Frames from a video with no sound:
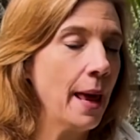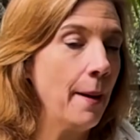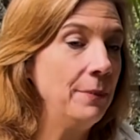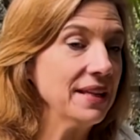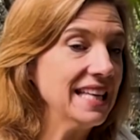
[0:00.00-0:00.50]

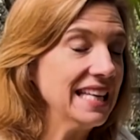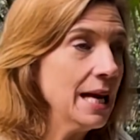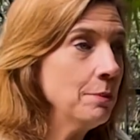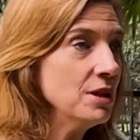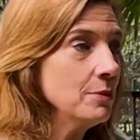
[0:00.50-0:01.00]
but then
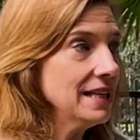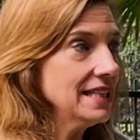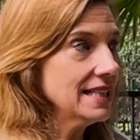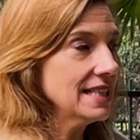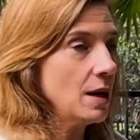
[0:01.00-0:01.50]

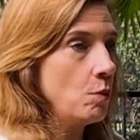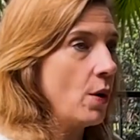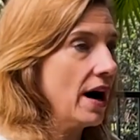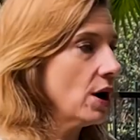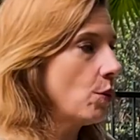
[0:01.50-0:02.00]
implemented
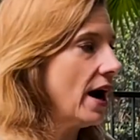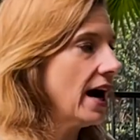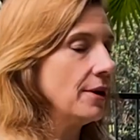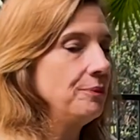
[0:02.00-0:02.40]
somewhere where